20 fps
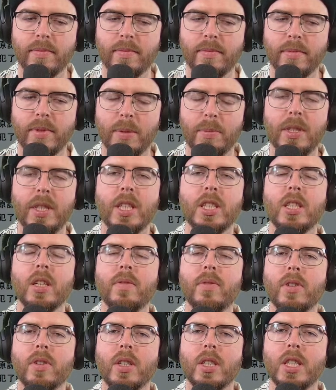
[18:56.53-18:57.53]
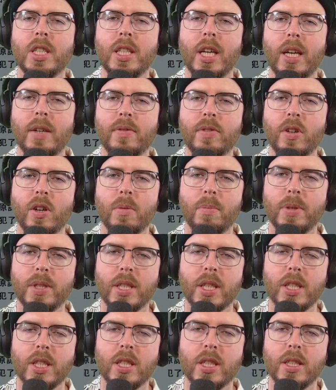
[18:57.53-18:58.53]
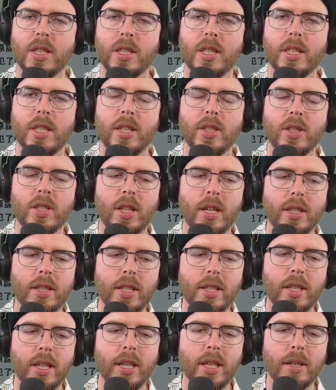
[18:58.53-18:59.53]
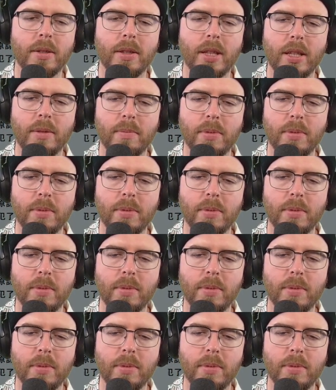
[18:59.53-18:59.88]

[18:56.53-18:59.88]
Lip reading: I mean, these are very safe compositions. There's nothing here that